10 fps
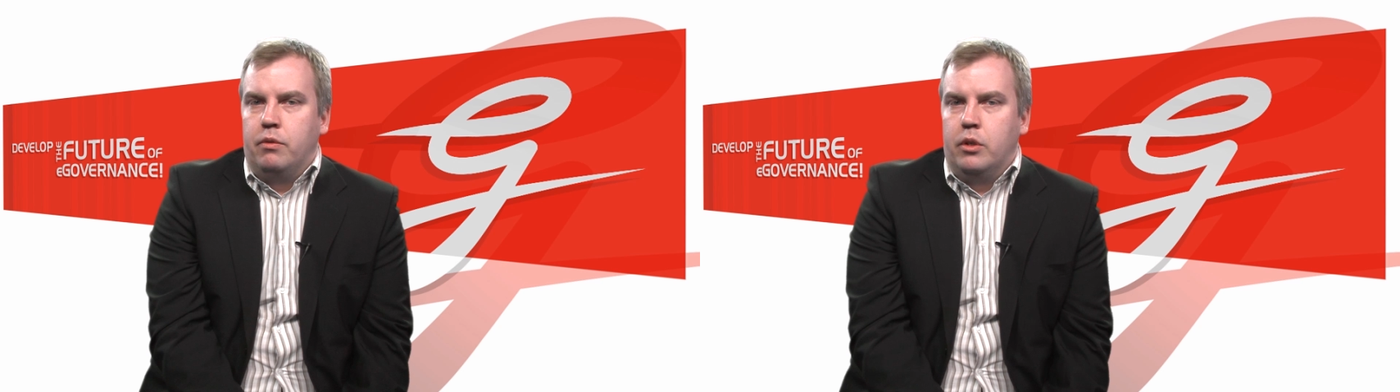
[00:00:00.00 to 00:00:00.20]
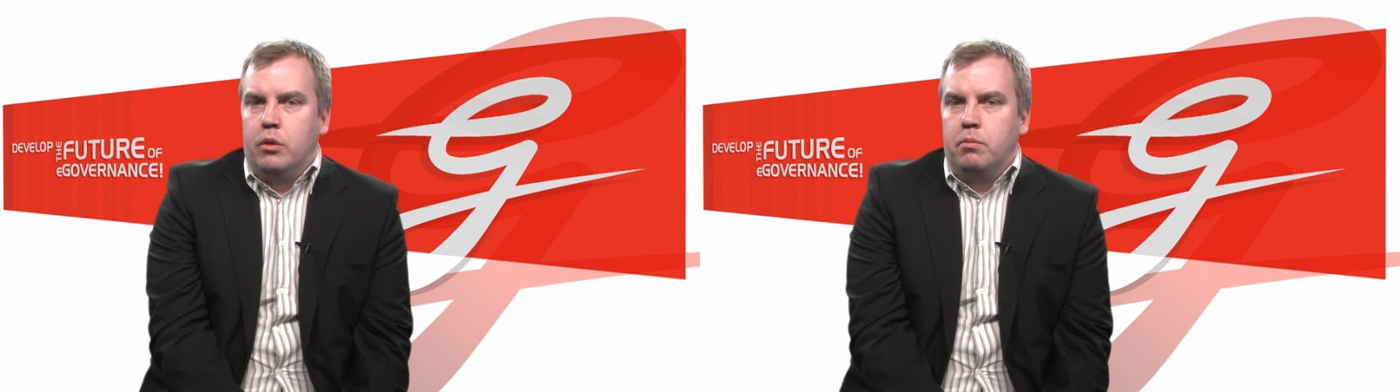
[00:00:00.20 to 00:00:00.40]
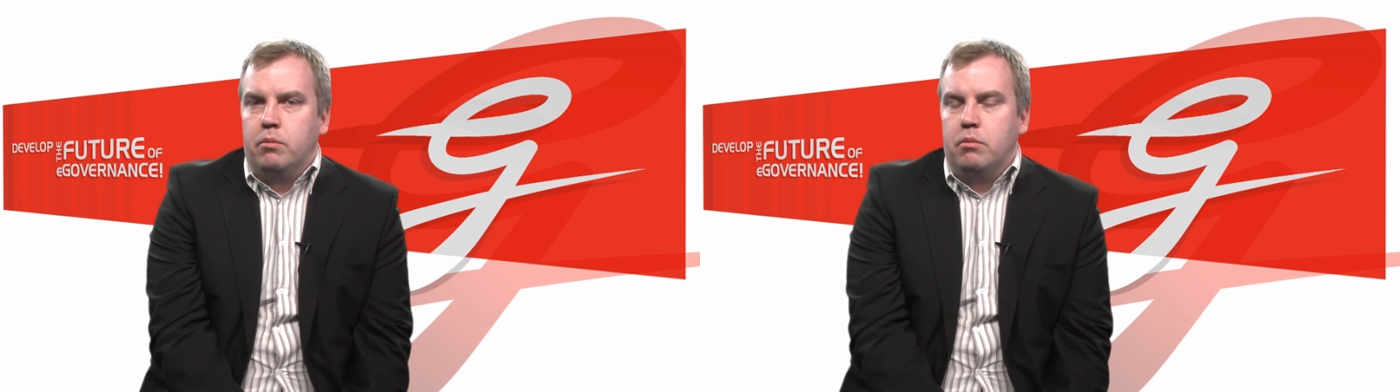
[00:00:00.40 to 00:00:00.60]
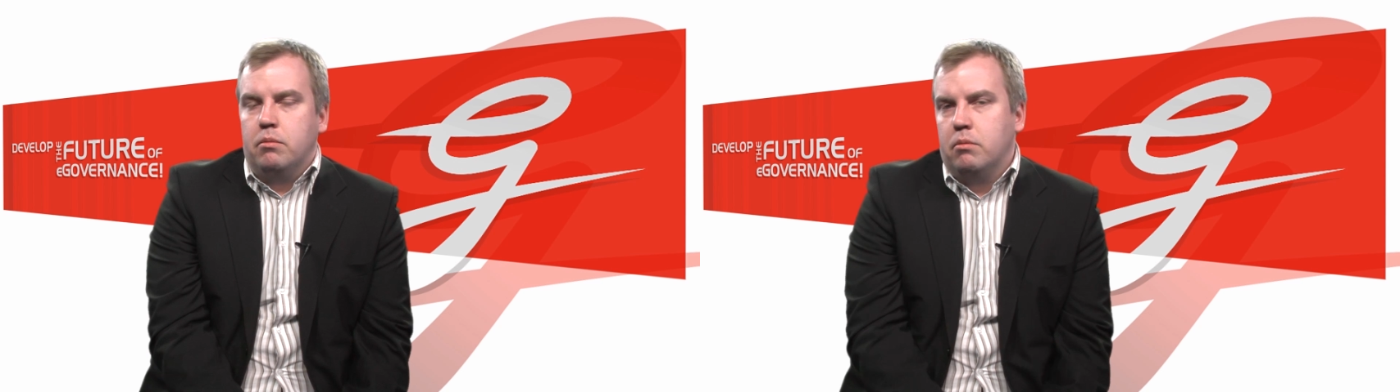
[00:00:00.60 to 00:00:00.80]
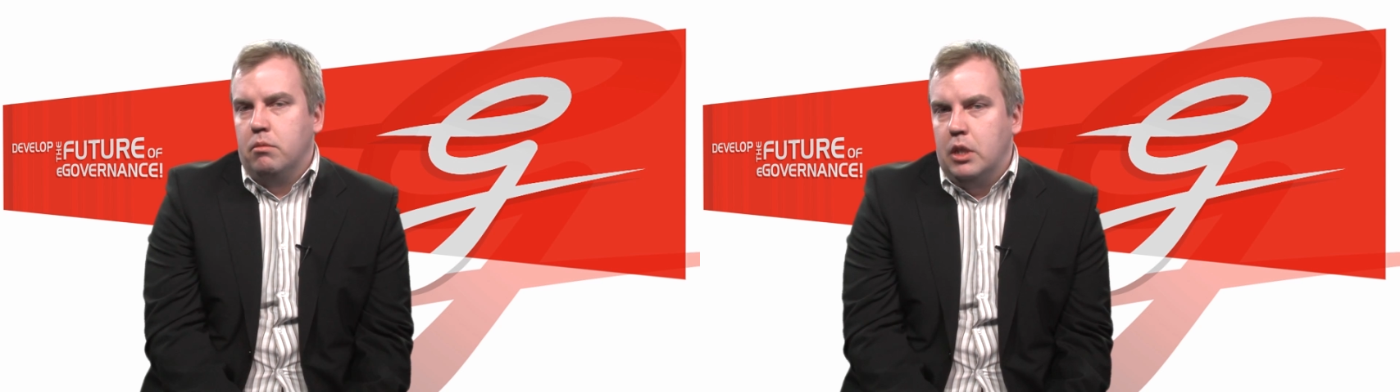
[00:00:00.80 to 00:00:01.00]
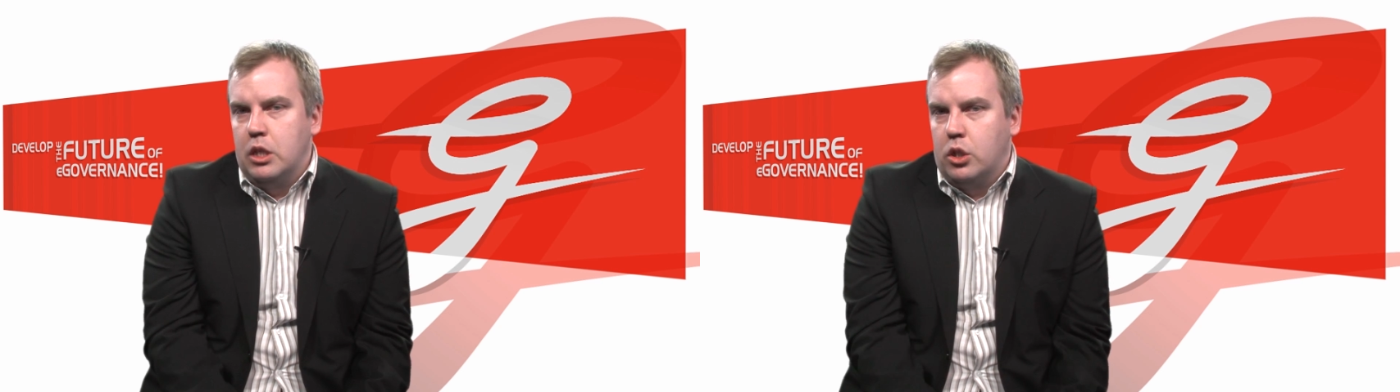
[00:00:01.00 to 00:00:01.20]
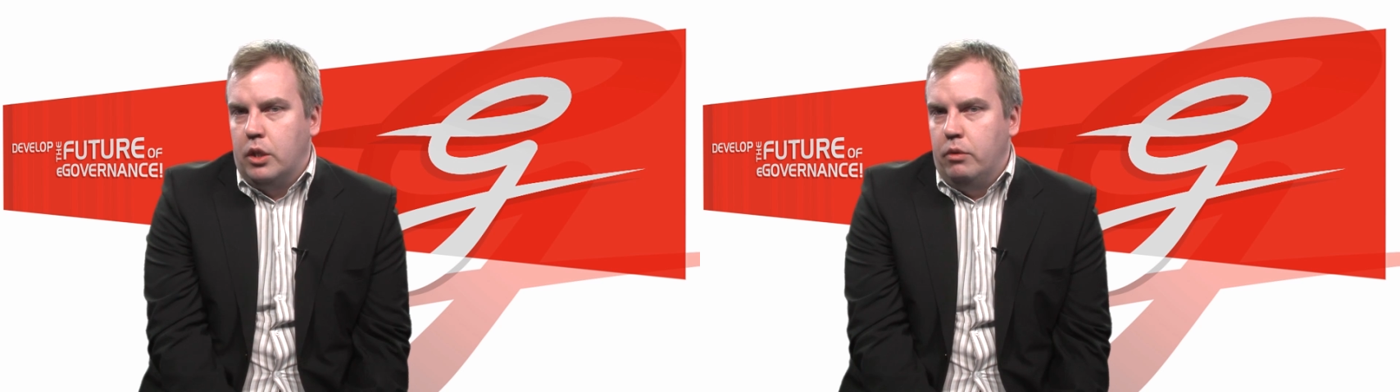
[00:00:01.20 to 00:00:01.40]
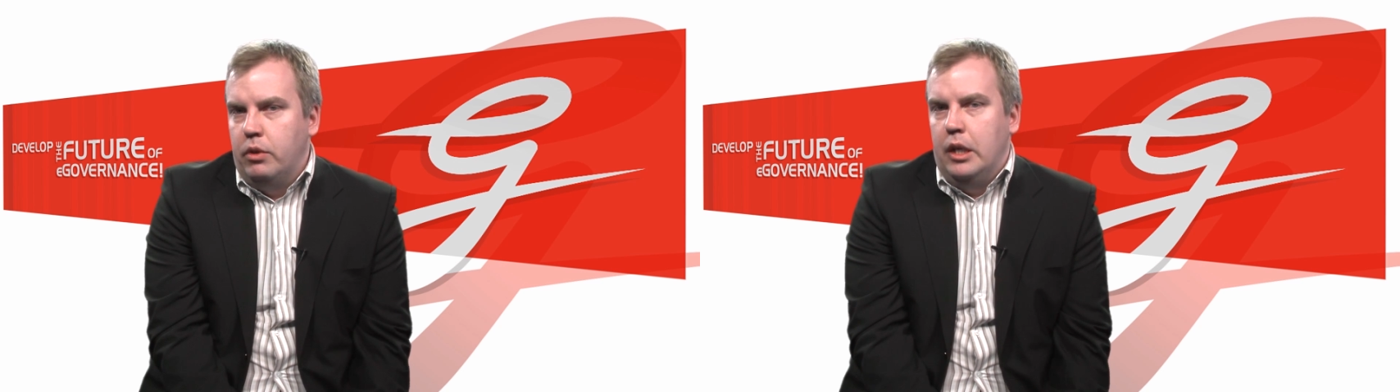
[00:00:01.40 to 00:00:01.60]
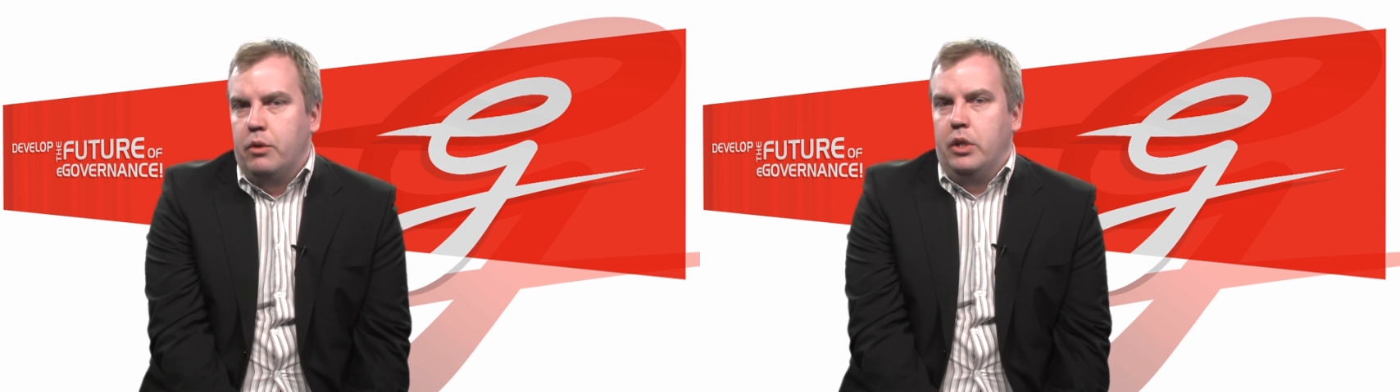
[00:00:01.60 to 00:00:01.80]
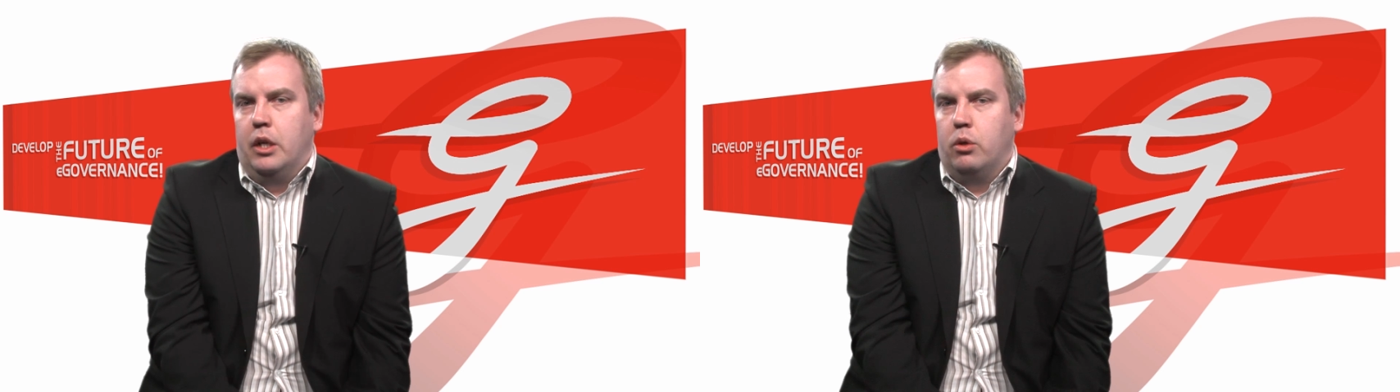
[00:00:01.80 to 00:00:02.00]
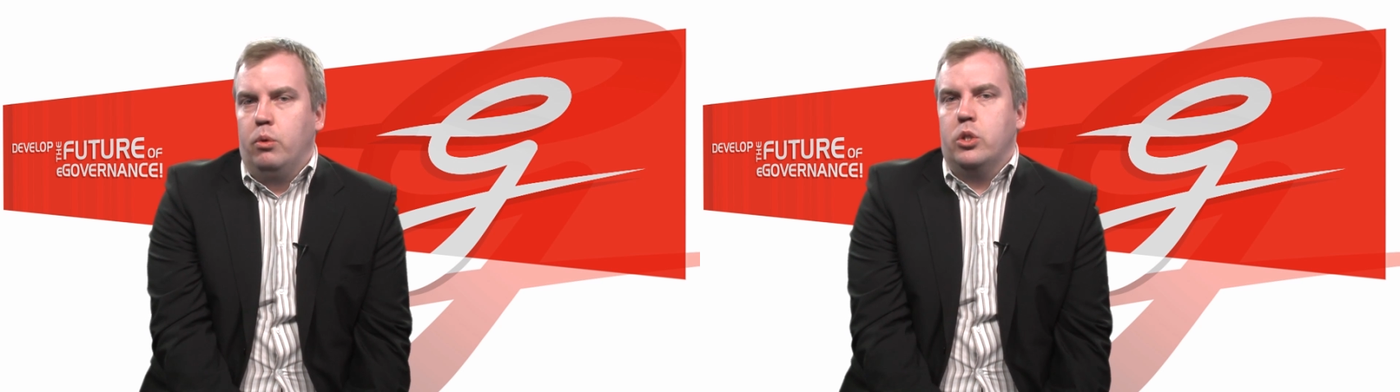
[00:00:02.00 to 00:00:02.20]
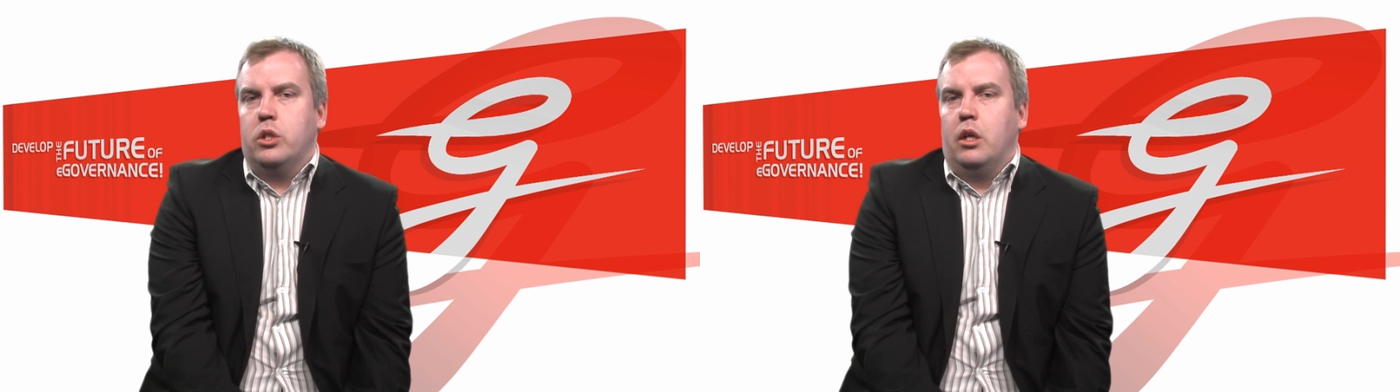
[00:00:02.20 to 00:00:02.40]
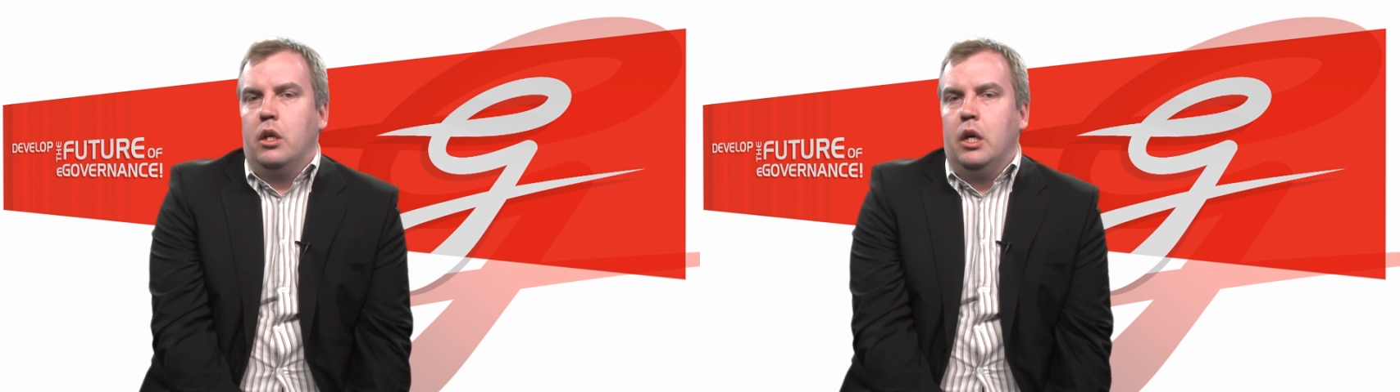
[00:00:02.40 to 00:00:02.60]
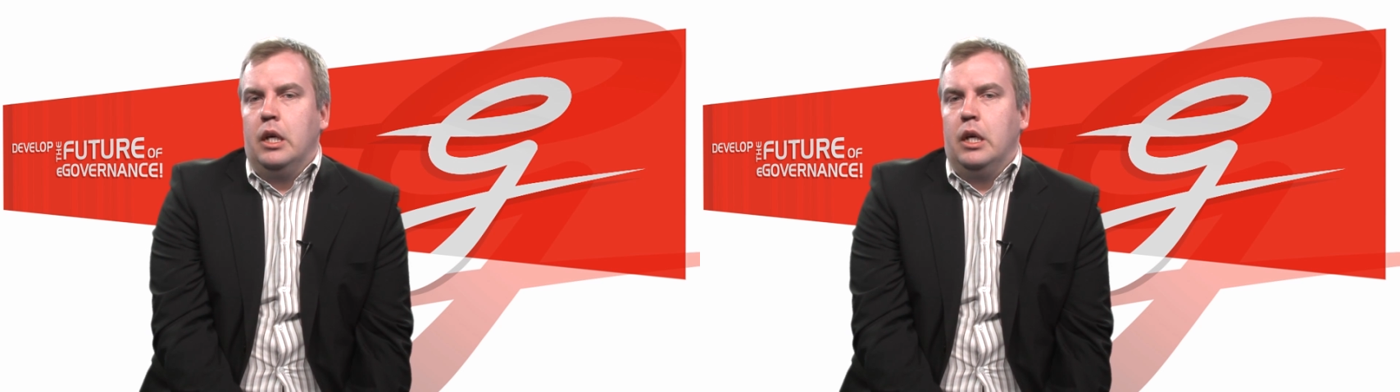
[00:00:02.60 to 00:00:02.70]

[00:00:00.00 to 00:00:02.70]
view is really, really crucial.